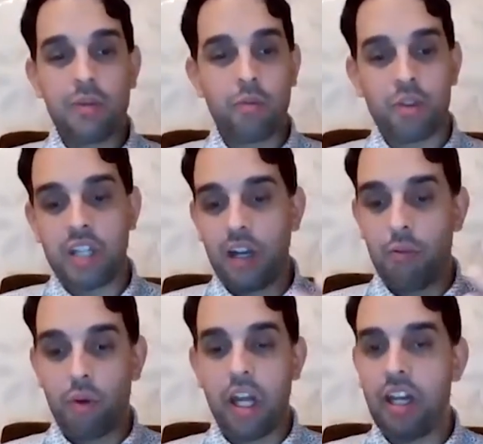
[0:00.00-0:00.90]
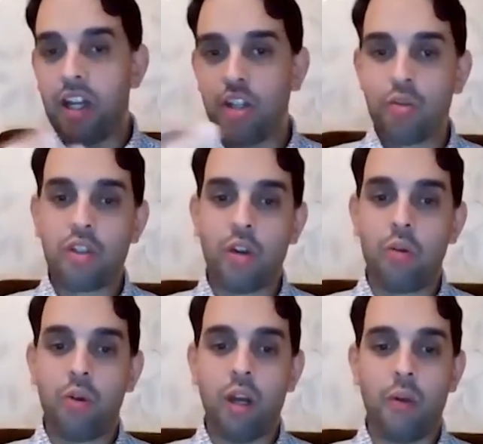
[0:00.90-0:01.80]
were there any issues, you
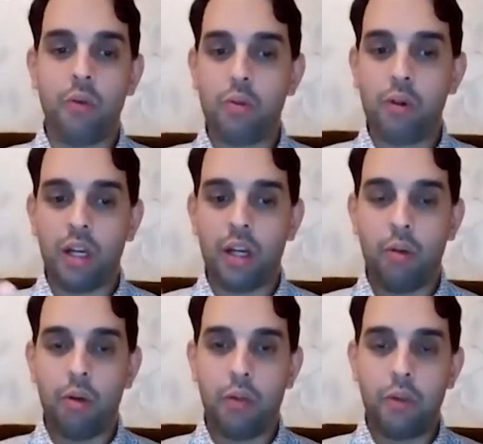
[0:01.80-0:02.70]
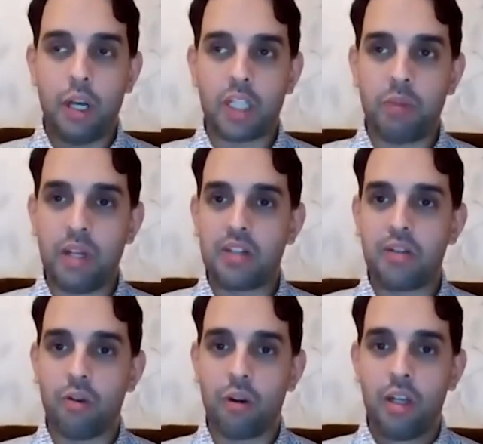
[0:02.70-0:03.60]
know, how have you experienced
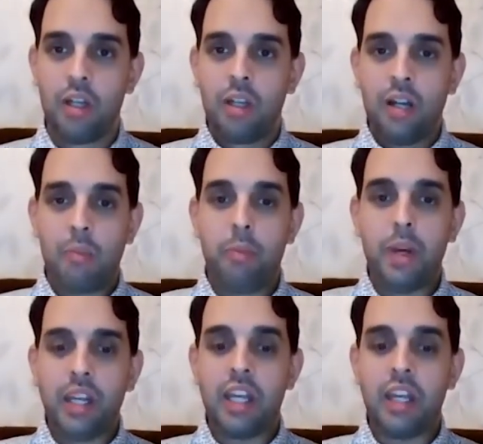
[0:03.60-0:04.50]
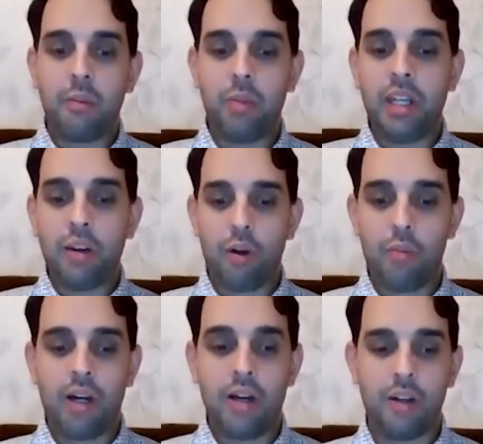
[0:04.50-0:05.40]
your upbringing being a Roma